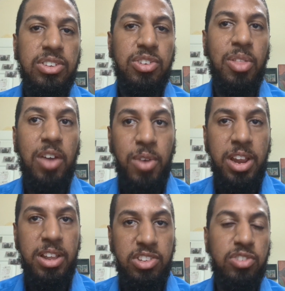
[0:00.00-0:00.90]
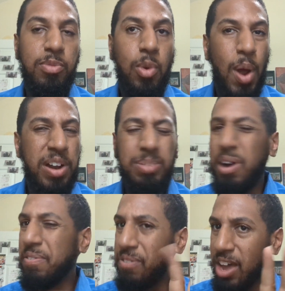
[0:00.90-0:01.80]
So that readiness requires
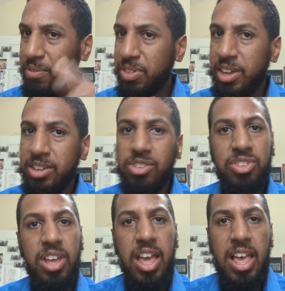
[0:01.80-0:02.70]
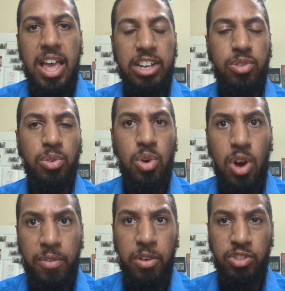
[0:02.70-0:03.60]
about five things. I'm just going to go
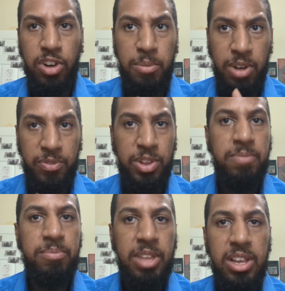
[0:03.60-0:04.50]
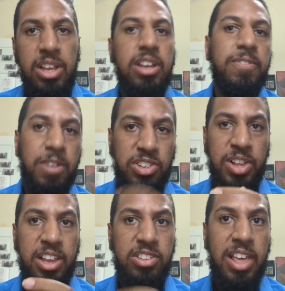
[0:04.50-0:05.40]
over those really briefly. First
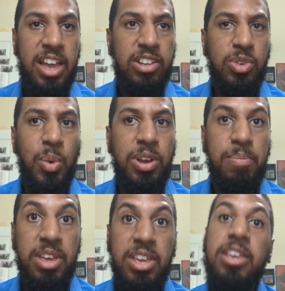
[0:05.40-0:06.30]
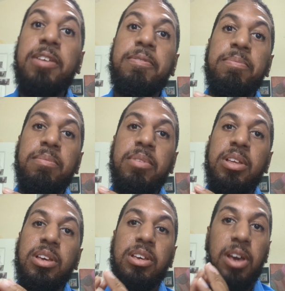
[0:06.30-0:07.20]
thing is that is going to be
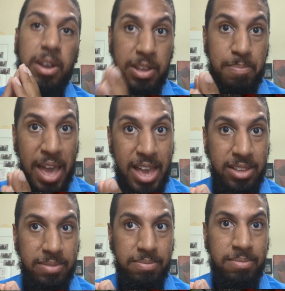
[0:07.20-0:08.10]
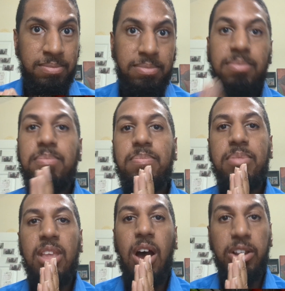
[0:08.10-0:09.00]
cutting back
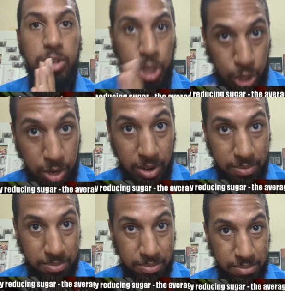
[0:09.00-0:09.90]
on your sugar.